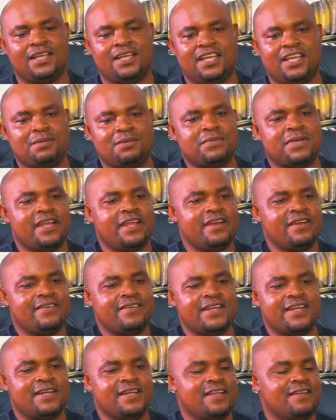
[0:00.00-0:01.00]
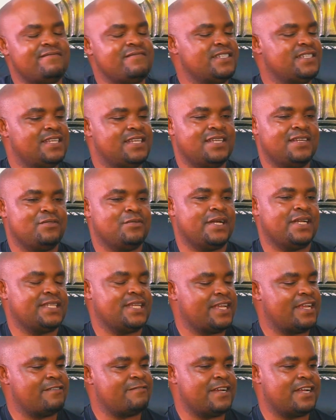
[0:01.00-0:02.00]
In my area, every day we are
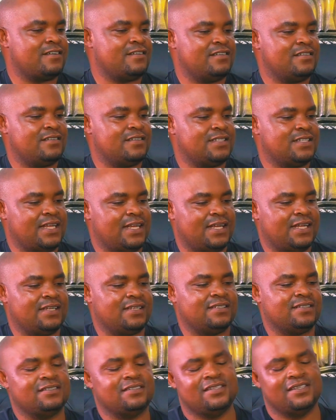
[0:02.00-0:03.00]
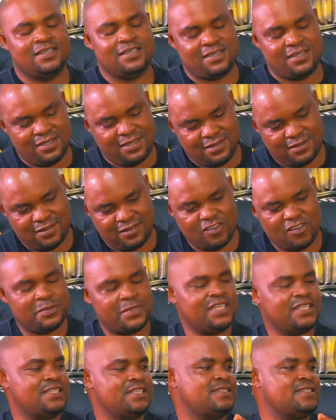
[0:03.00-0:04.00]
taking records and
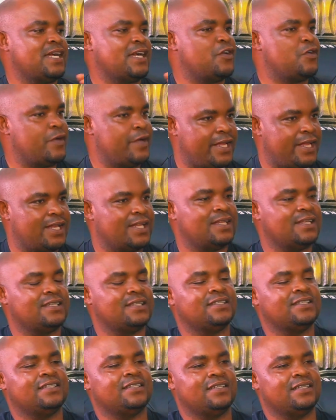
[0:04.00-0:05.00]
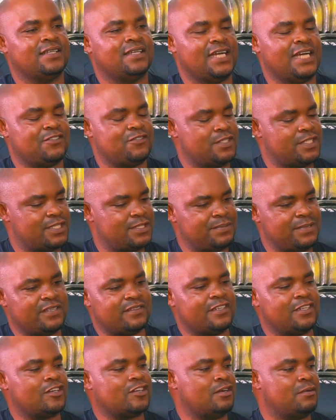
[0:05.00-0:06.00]
communities are going. As we speak,
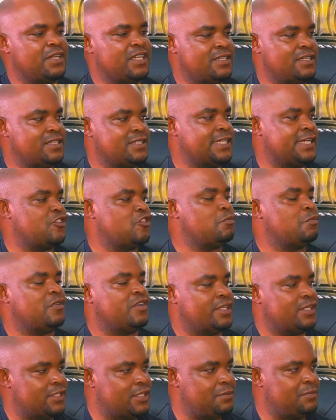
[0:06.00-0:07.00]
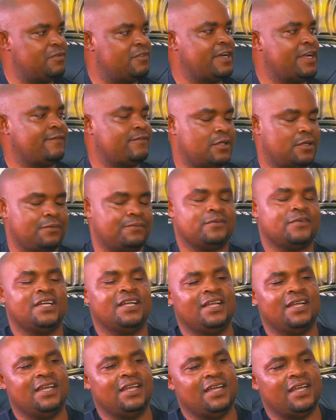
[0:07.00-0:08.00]
3 communities are no more. They've been wiped off.
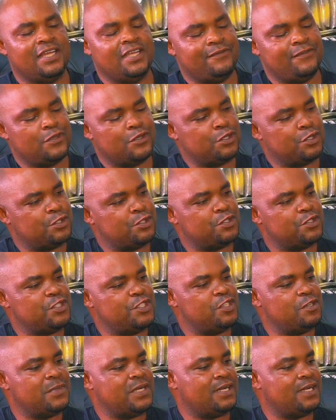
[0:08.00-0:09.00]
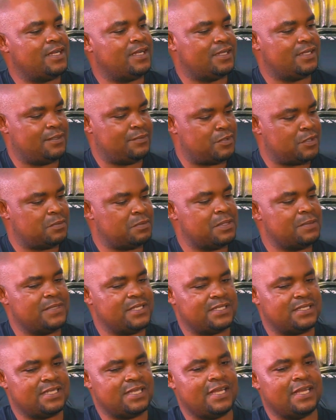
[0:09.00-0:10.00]
If you go to Odioma, the problem
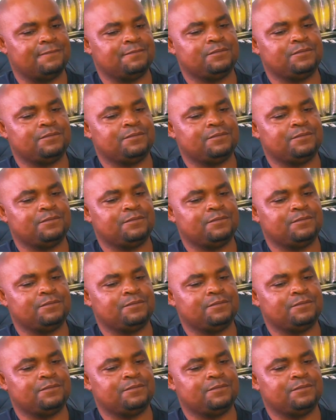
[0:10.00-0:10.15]
is there.